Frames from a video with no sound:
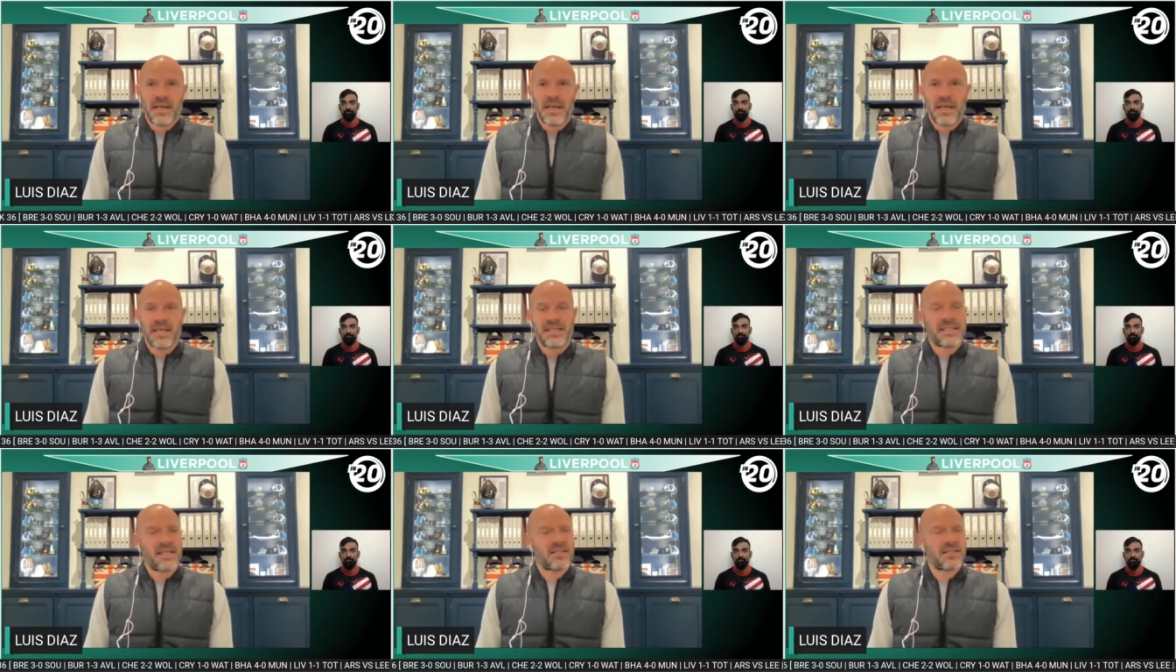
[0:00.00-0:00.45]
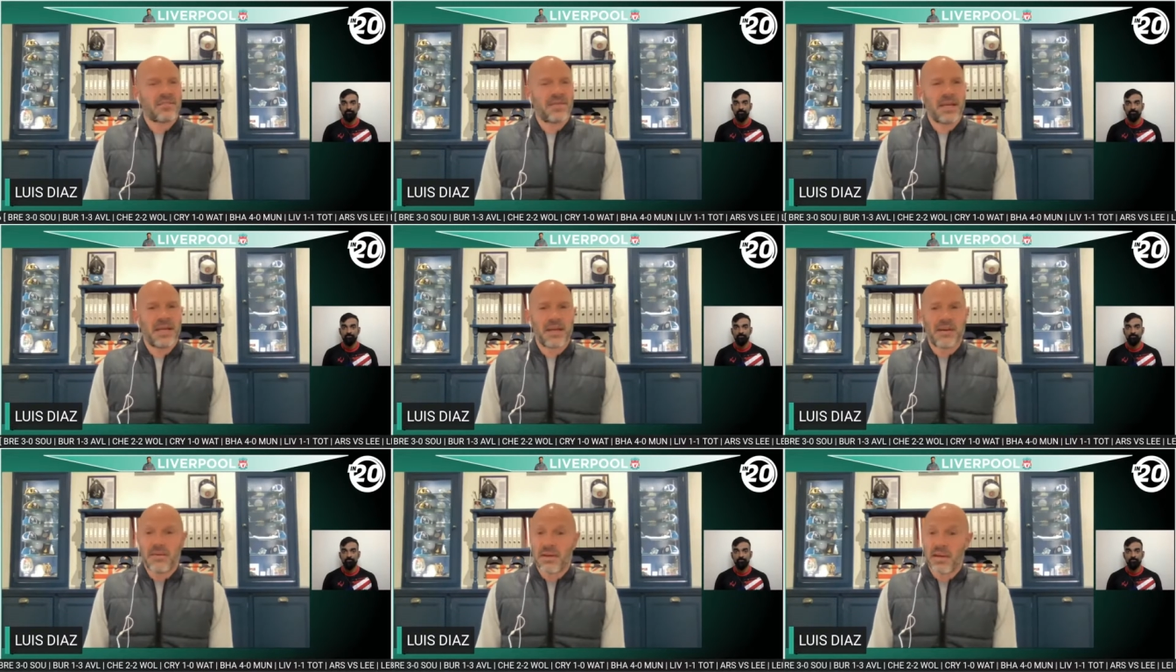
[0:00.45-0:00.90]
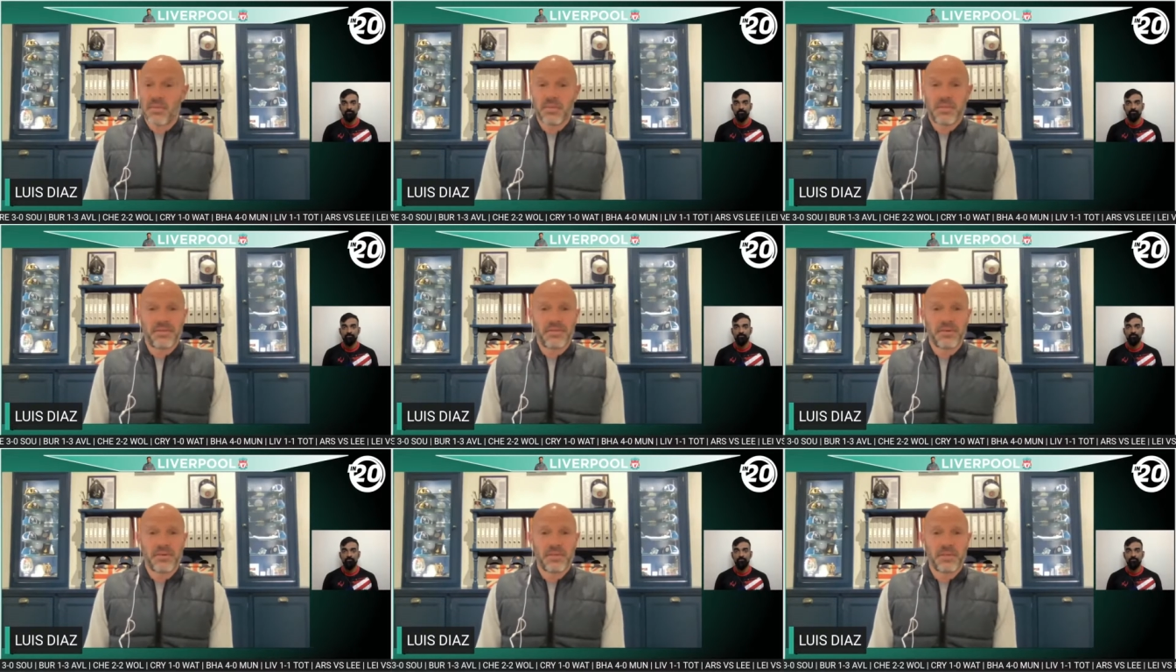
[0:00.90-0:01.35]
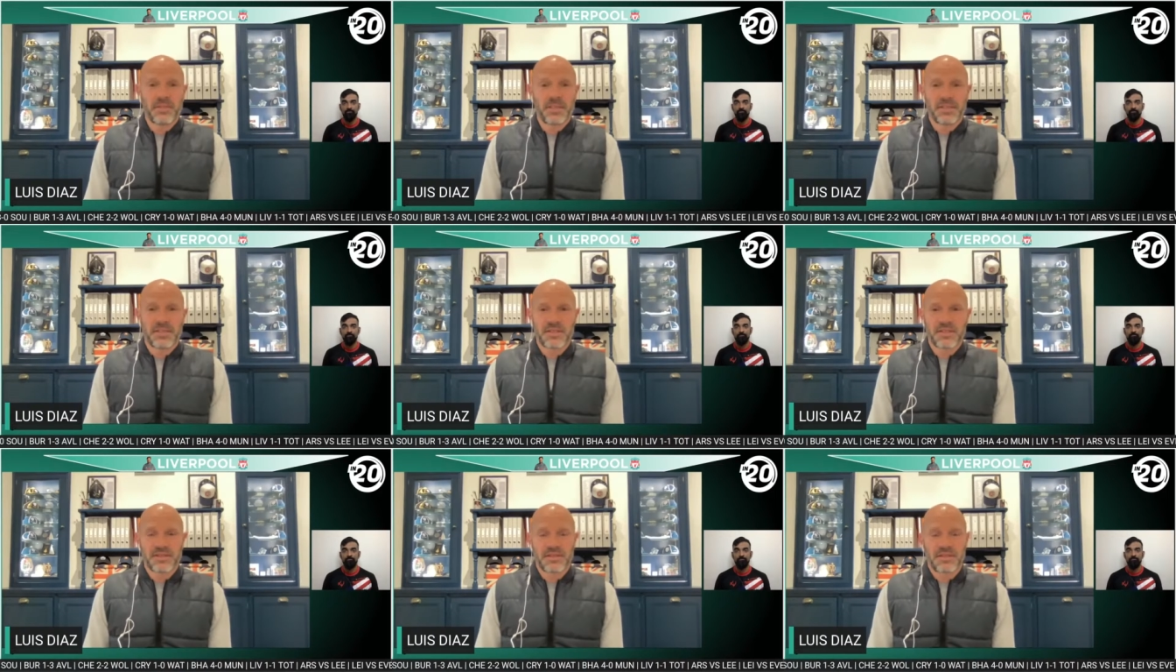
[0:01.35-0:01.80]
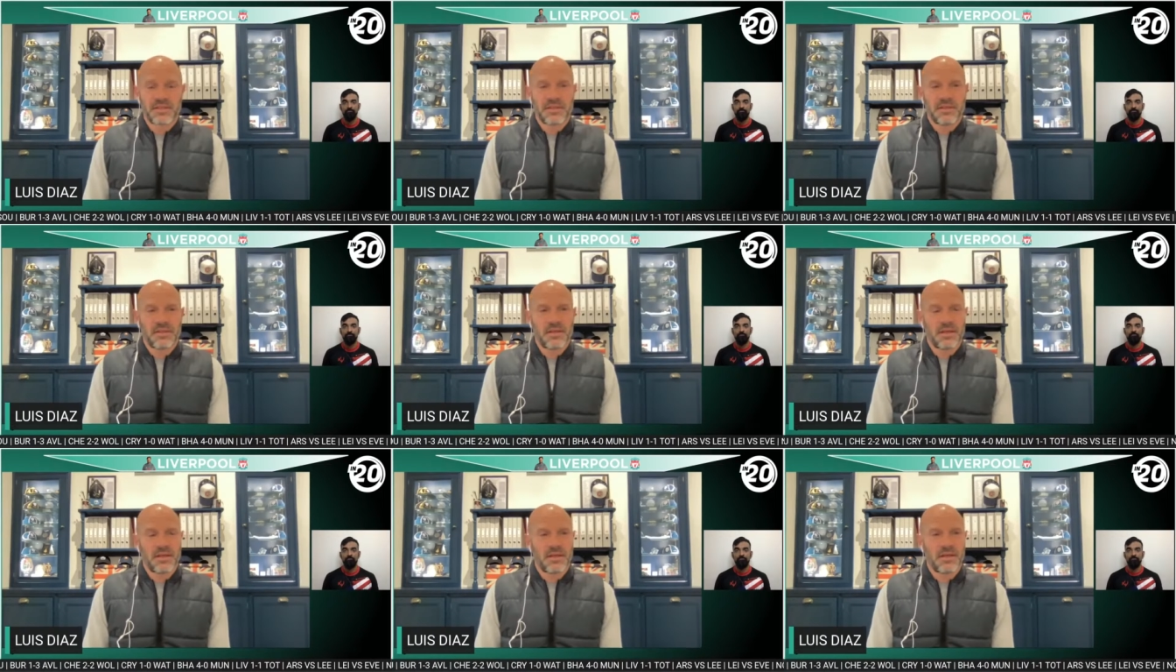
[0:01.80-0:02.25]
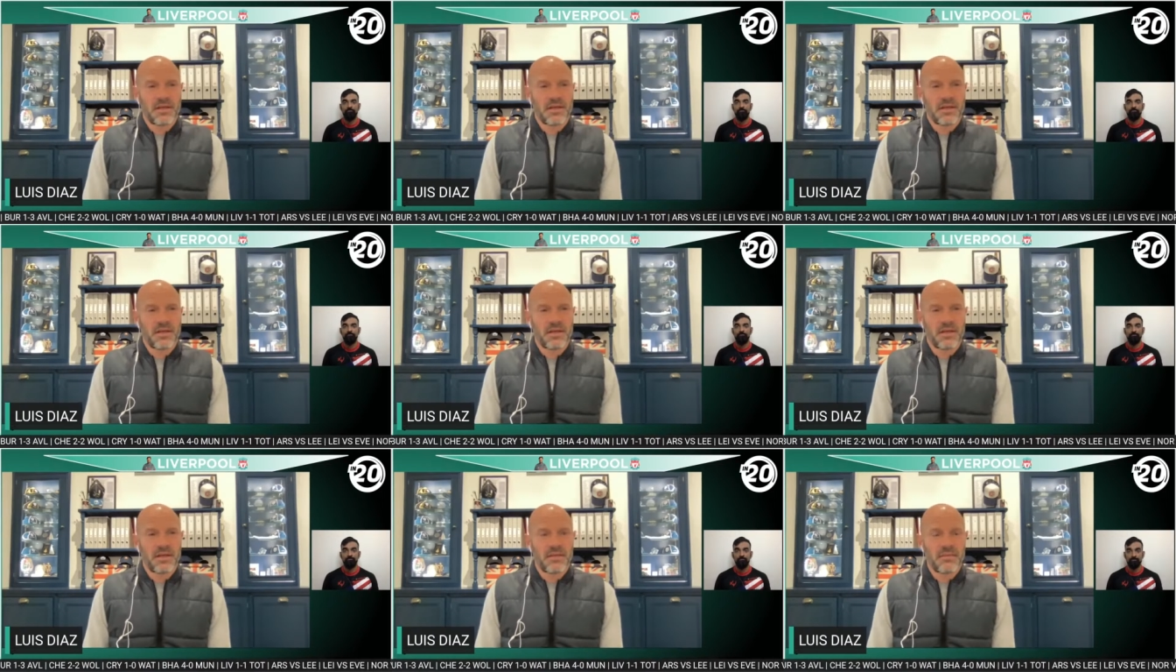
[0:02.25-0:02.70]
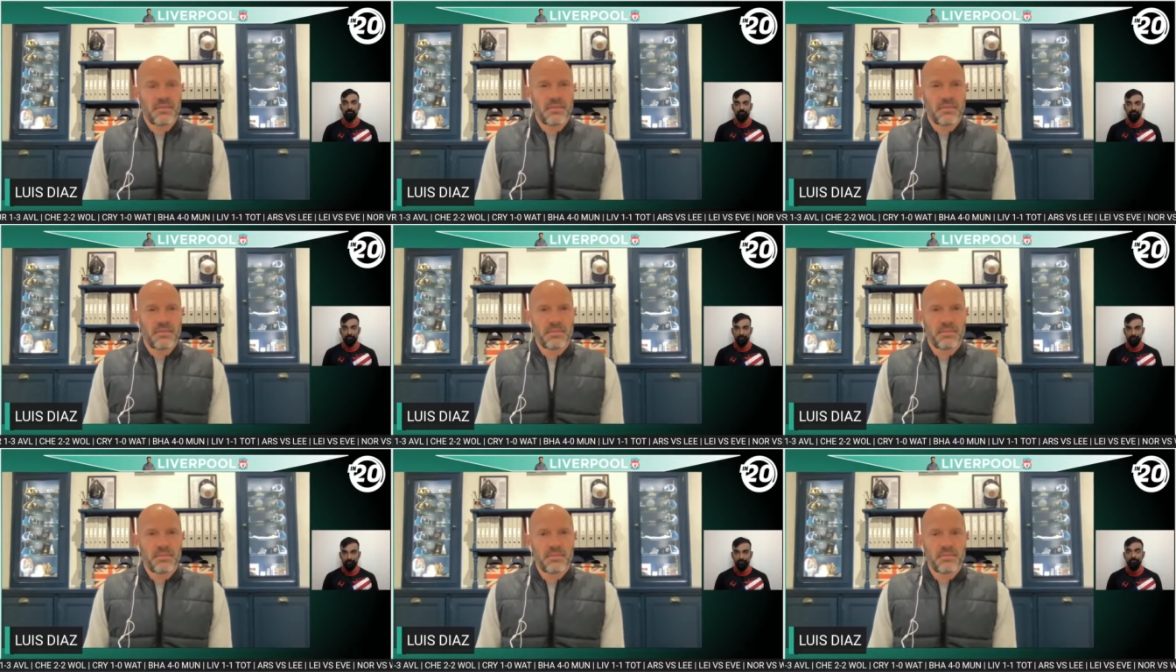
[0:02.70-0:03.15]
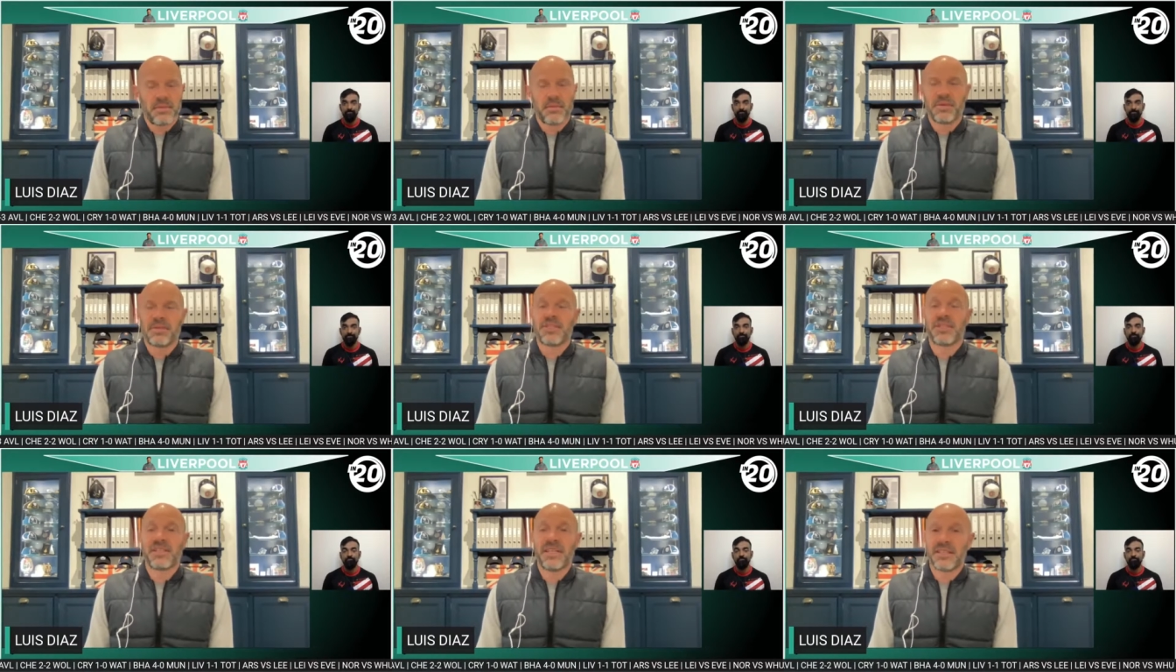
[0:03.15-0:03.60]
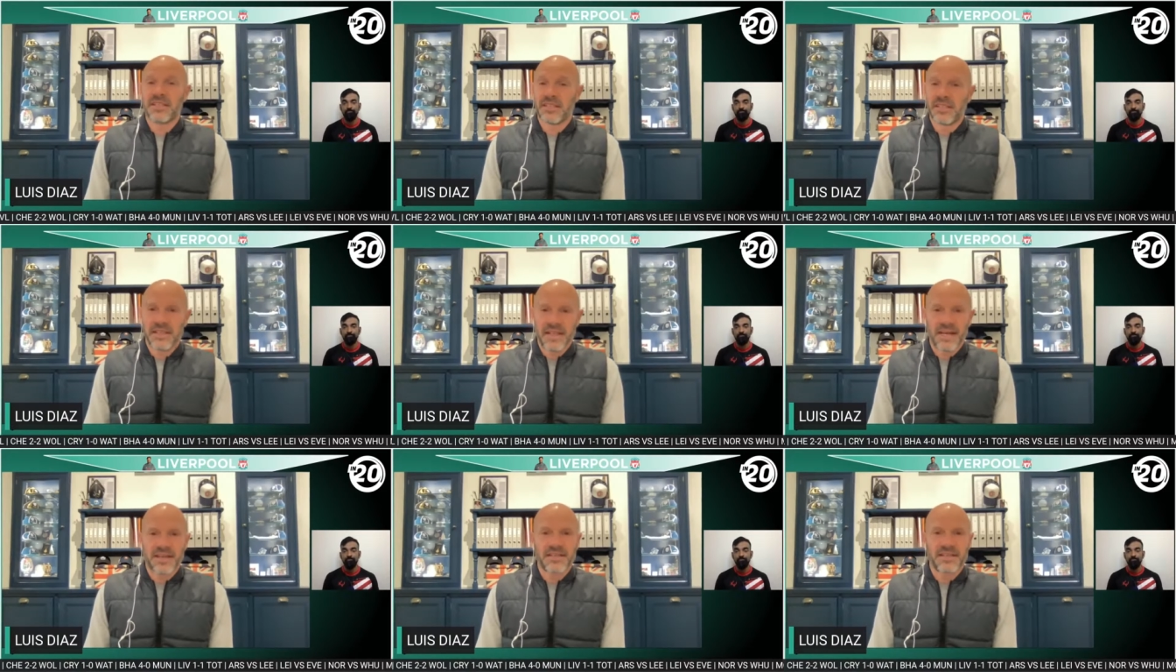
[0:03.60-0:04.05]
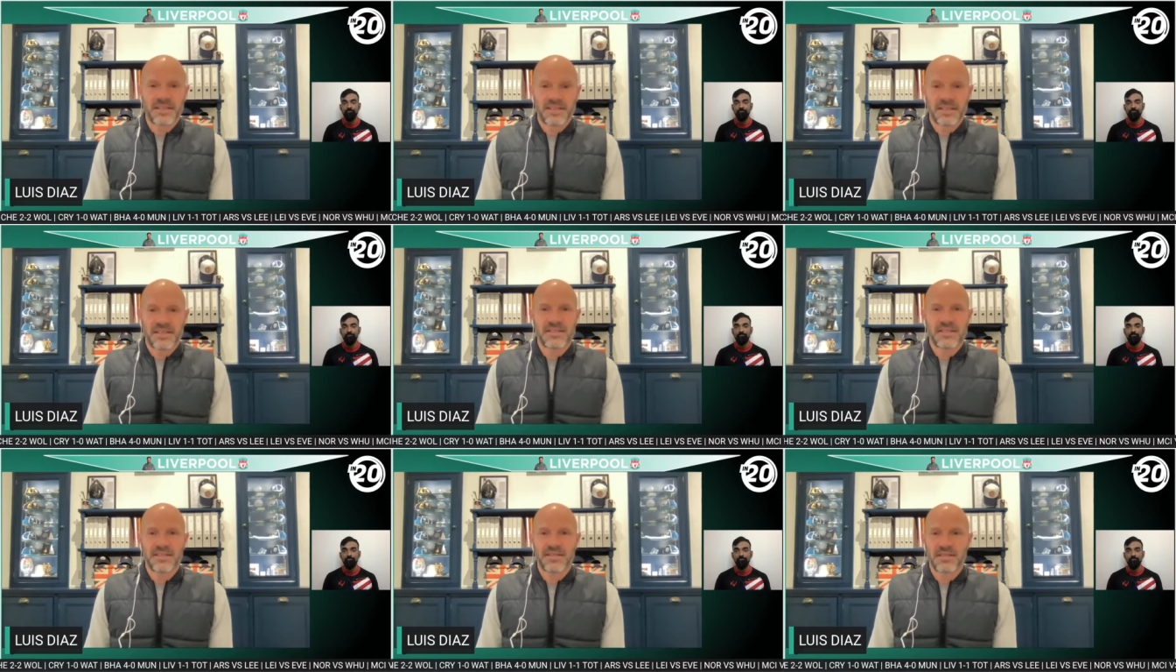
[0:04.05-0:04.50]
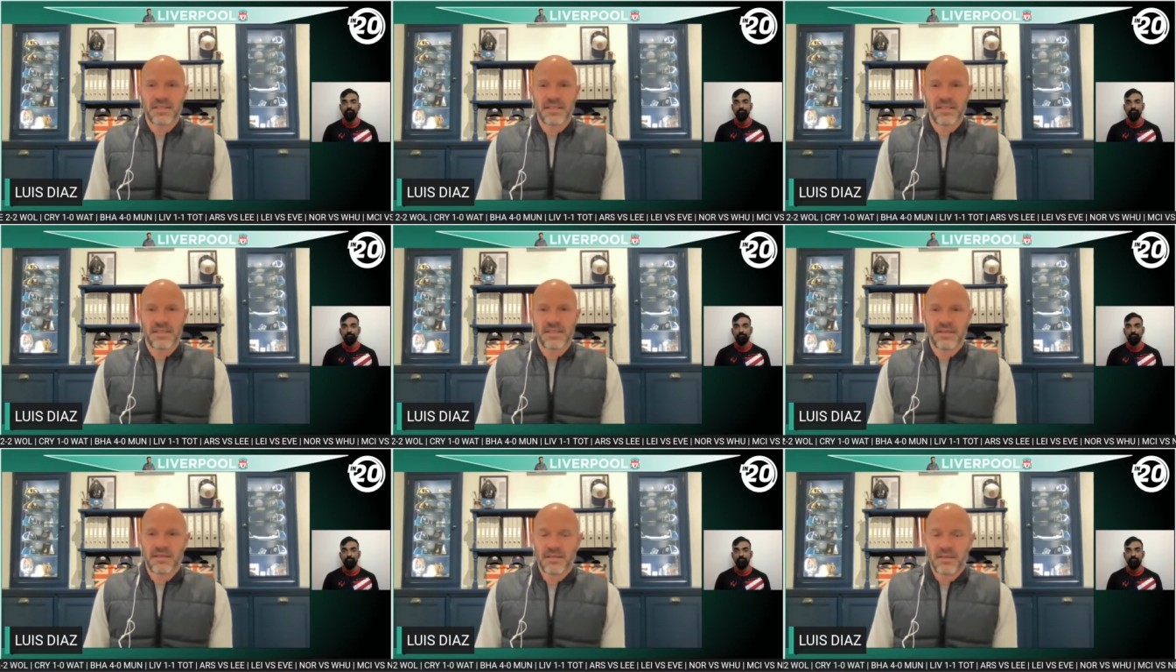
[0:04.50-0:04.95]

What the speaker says: He's had some incredible performances, but we just need to see that consistency.